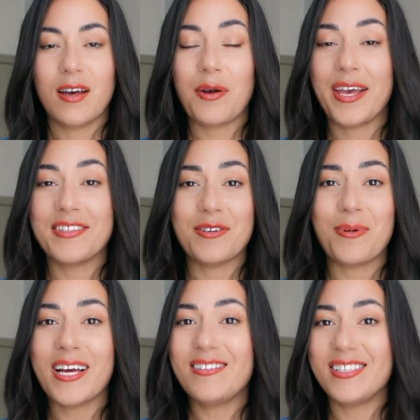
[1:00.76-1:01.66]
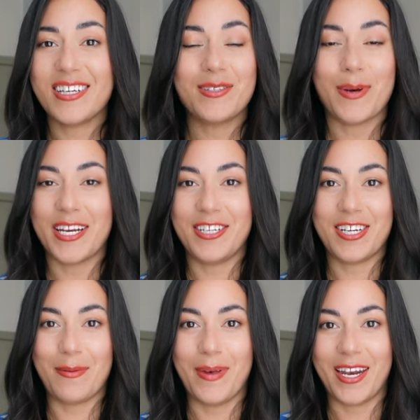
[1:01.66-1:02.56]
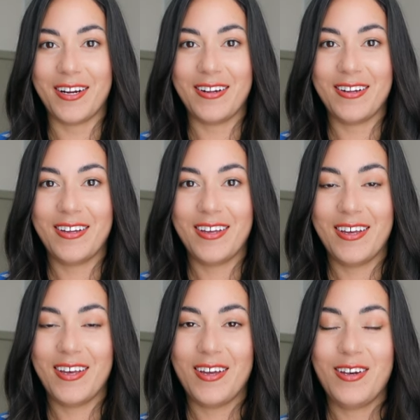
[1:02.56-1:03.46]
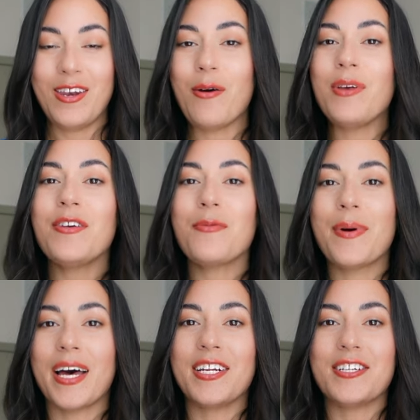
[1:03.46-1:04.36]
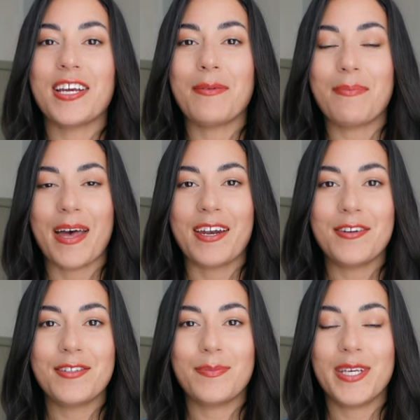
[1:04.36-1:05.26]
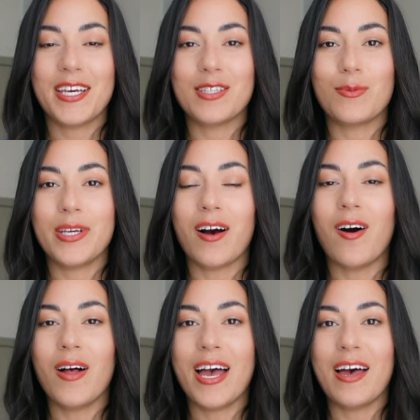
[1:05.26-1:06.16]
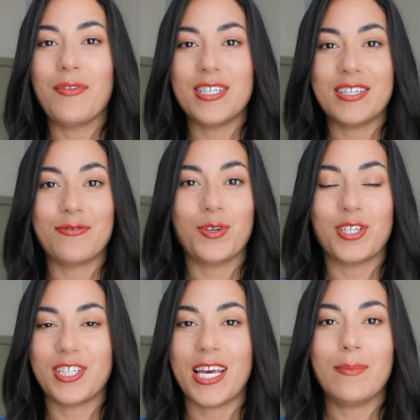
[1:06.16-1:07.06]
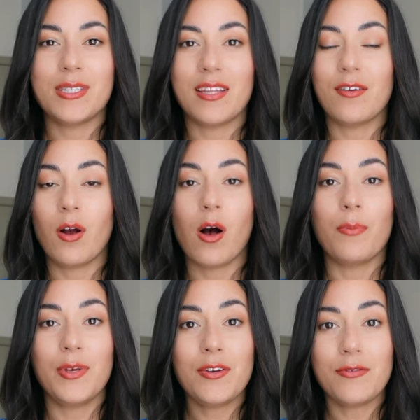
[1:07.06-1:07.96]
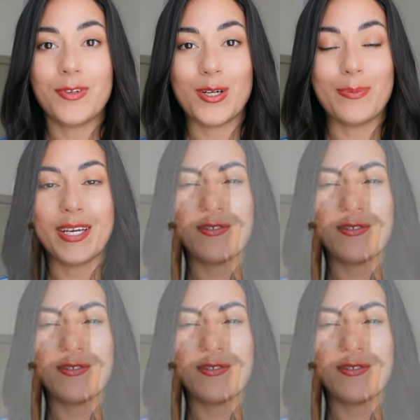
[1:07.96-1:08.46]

Okay, so why does body shape matter? Knowing your body shape matters because we all have different shapes and they're all beautiful, but